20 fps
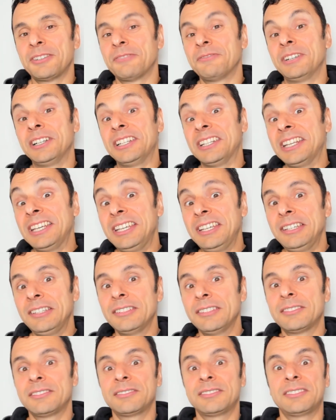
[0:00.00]

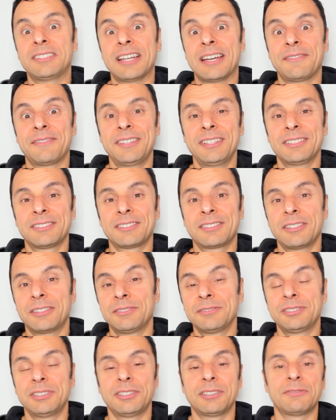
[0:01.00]
need to have these
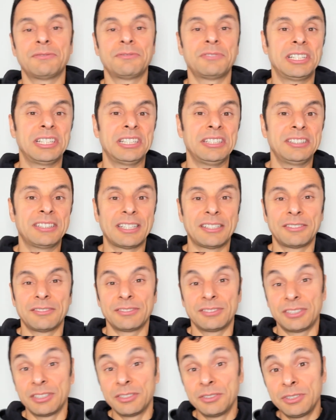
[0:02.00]
goals. They
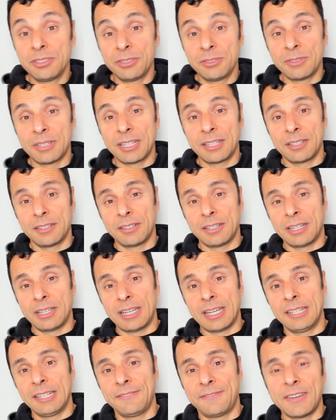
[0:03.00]
don't do you
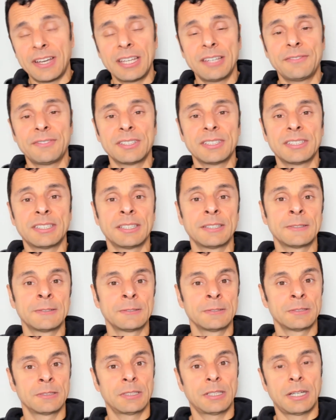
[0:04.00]
any favors,
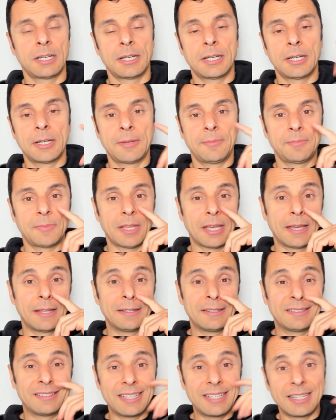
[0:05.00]

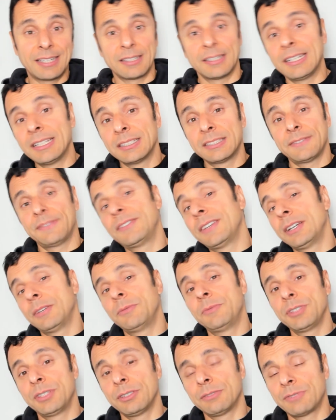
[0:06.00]
and they're going to interfere
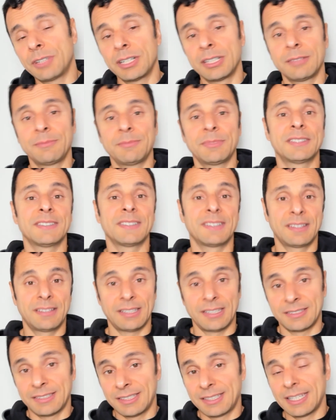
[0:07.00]
with your running, because,
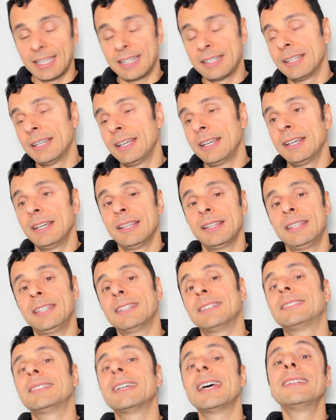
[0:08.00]
as I said, the
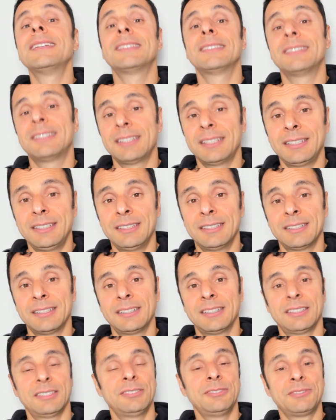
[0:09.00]
intensity,
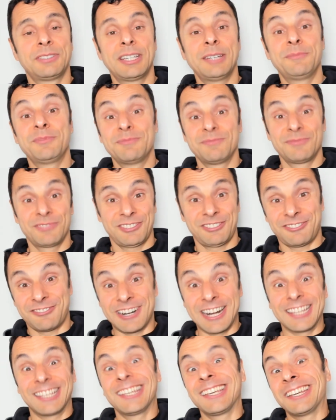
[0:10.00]
you keep
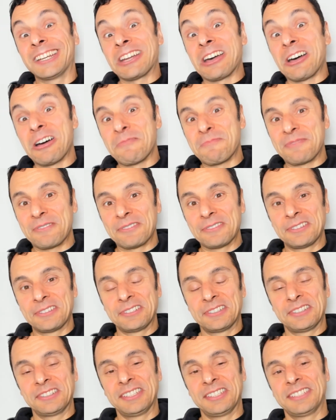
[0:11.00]
cranking it up,
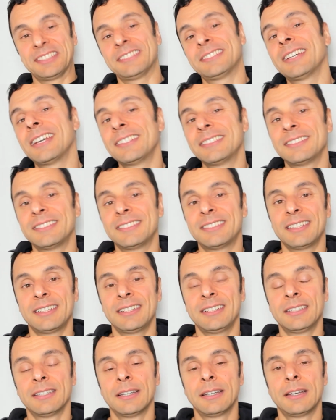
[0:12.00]
this
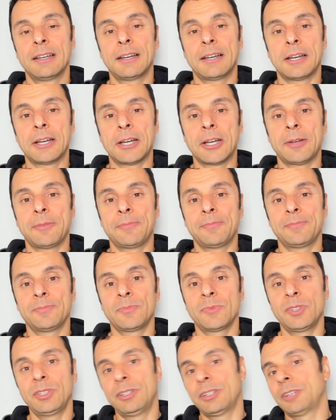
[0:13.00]
intensity.
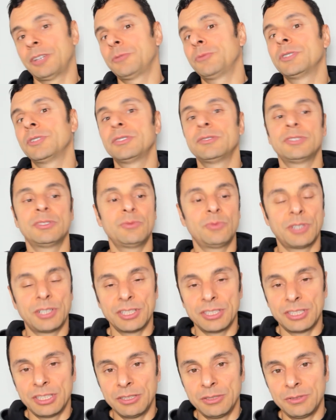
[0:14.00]

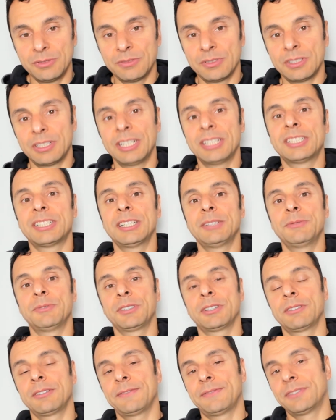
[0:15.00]
Whereas you initially were
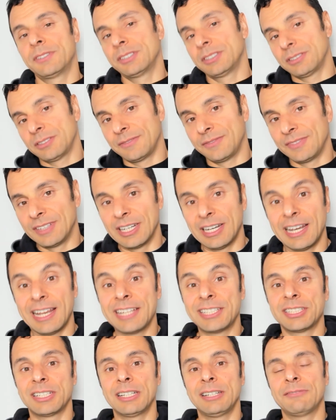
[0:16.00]
going for a sort of
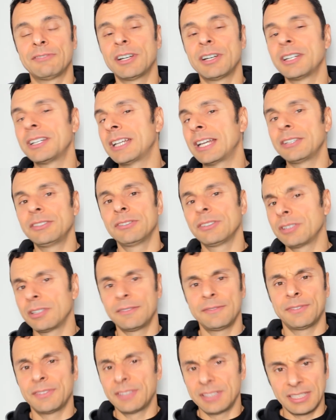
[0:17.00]
leisurely run, now you're
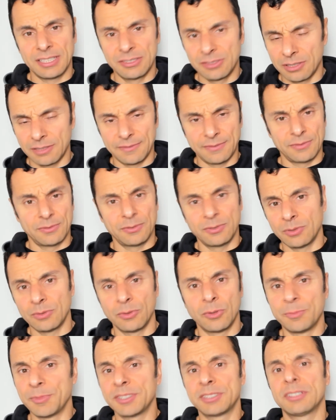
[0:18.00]
going for this sort of
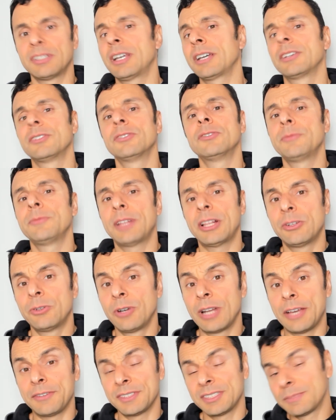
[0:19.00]
almost like an
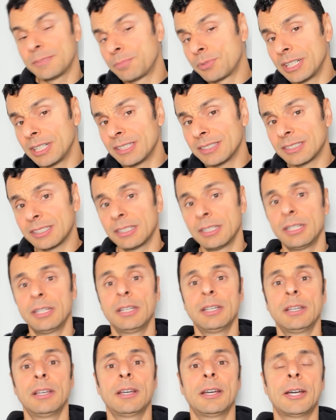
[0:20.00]
all-out sprint,
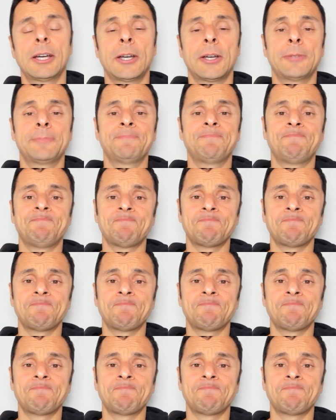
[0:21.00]
and